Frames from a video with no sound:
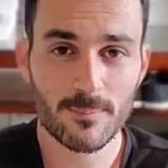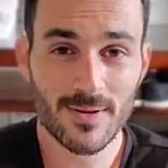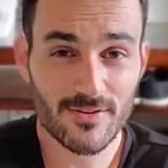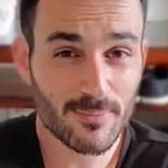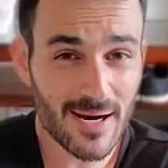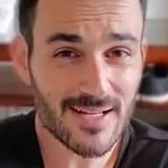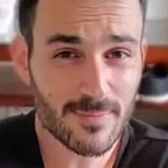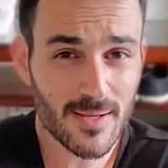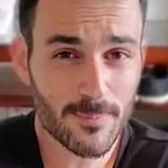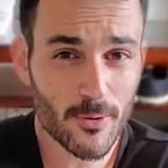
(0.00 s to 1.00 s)
but there
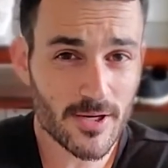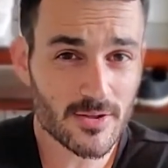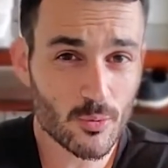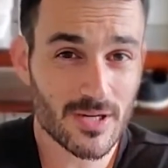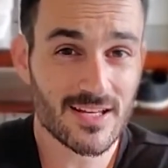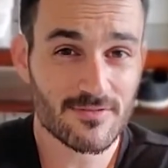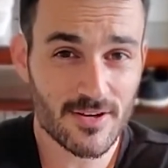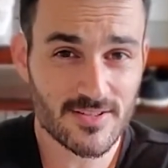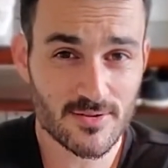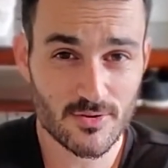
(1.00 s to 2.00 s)
might be a point when
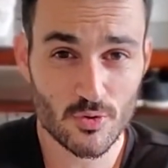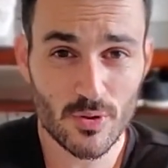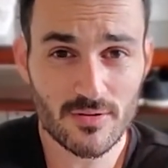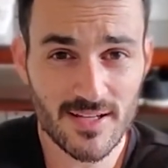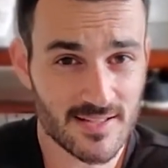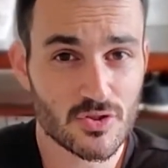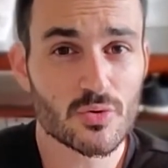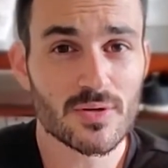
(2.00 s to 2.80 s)
investors will get too